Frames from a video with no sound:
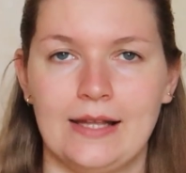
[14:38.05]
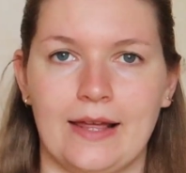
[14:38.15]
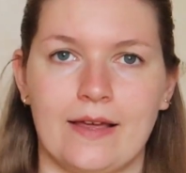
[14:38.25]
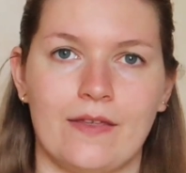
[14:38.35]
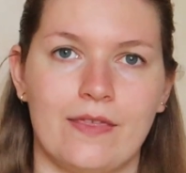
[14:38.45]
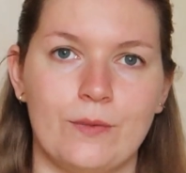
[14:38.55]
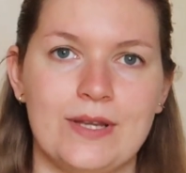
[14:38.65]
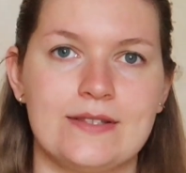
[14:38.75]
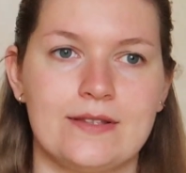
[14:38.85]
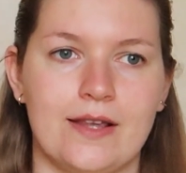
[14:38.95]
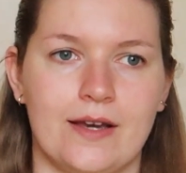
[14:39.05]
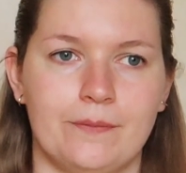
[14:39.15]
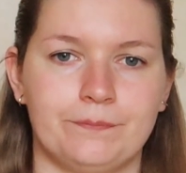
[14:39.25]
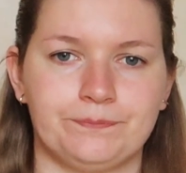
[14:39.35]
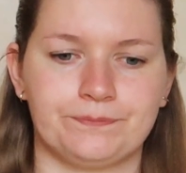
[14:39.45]
Like there is
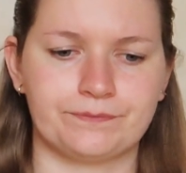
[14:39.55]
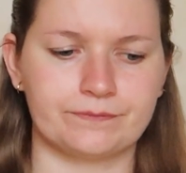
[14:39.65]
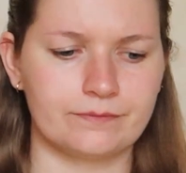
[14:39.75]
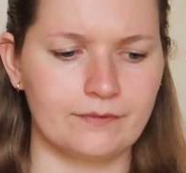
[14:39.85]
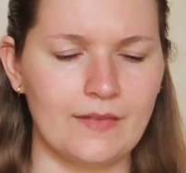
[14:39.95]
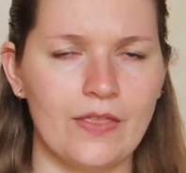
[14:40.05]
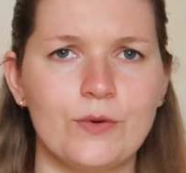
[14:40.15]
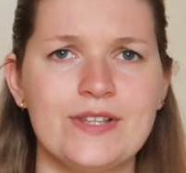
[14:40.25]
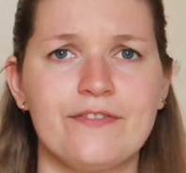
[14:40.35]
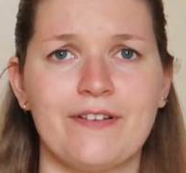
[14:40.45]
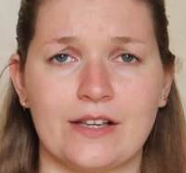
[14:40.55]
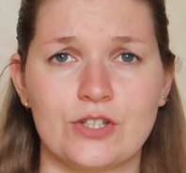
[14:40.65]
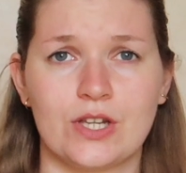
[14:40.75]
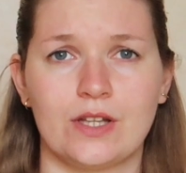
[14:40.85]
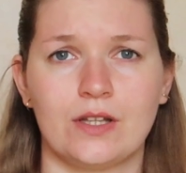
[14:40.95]
a
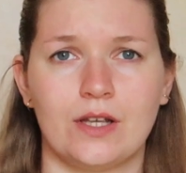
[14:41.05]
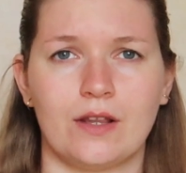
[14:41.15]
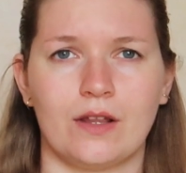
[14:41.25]
function